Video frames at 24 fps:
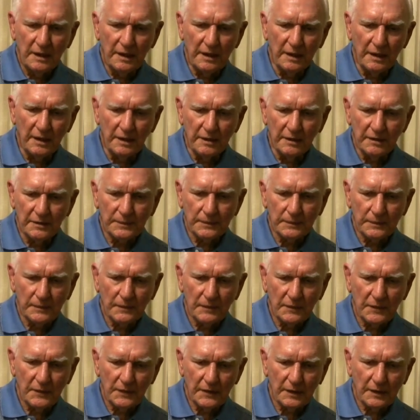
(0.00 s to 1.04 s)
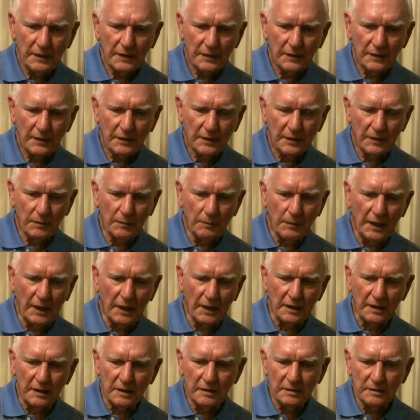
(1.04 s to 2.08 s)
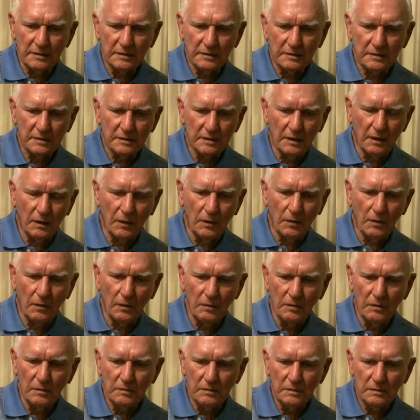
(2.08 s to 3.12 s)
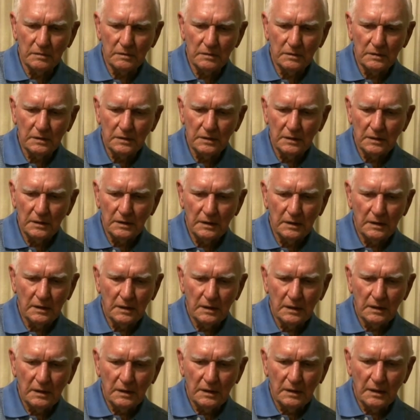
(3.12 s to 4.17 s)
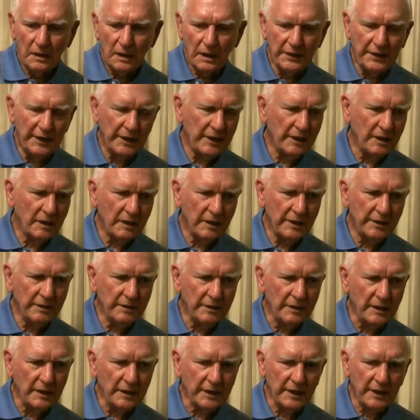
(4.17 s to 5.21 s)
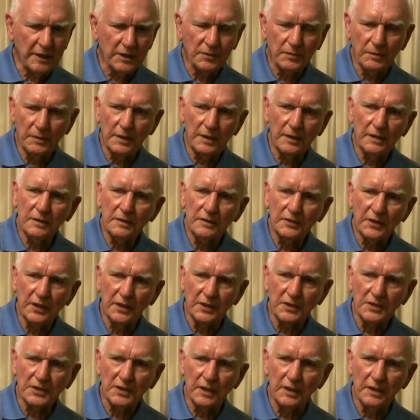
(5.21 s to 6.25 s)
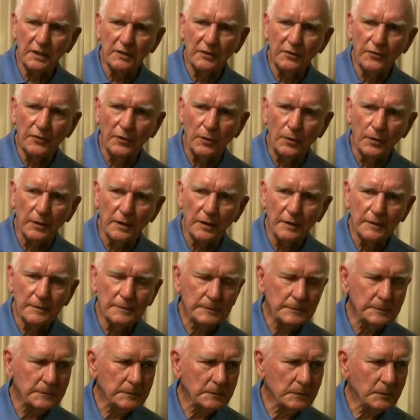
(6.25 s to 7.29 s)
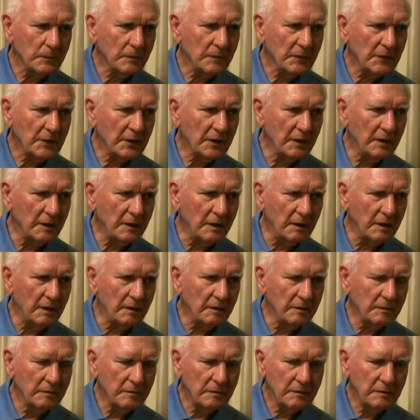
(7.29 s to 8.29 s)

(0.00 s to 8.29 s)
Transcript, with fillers: and about oh a day later, I guess we set sail for. Uh,